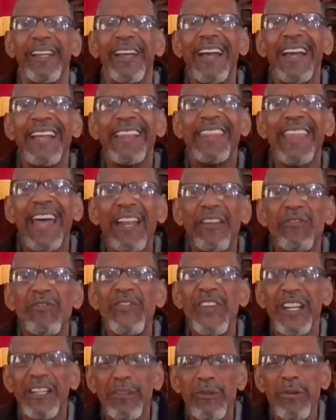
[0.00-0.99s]
that
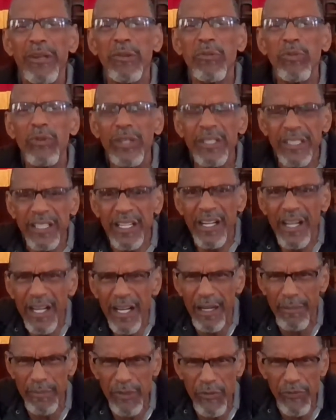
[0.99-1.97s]
victory would come. You
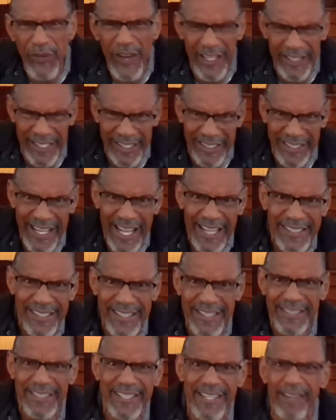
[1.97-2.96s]
find that in Isaiah
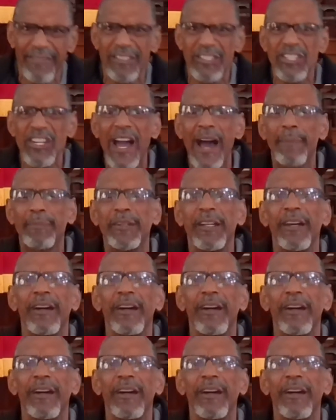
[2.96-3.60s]
7 chapter.